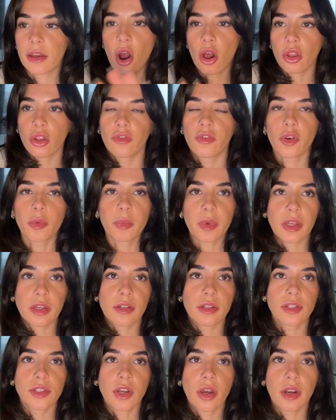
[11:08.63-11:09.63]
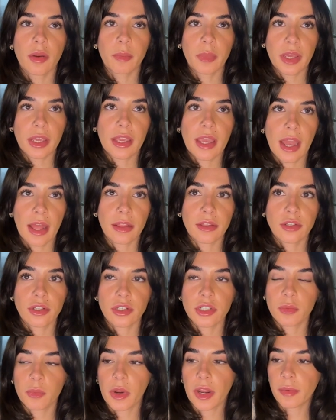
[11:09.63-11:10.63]
all of your bills on a big calendar
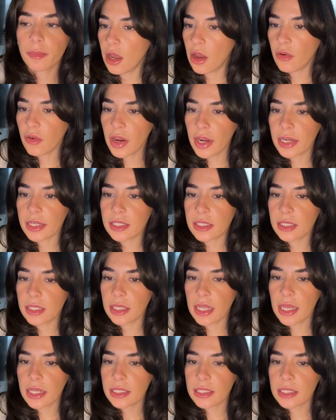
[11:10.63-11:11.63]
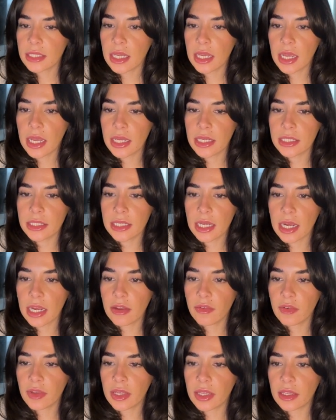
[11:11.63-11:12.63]
spread. All right, let's
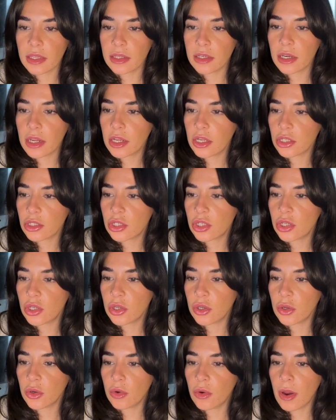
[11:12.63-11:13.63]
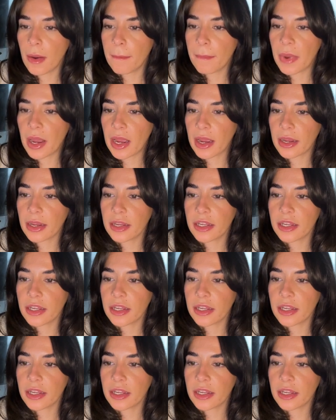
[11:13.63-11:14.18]
dive in to my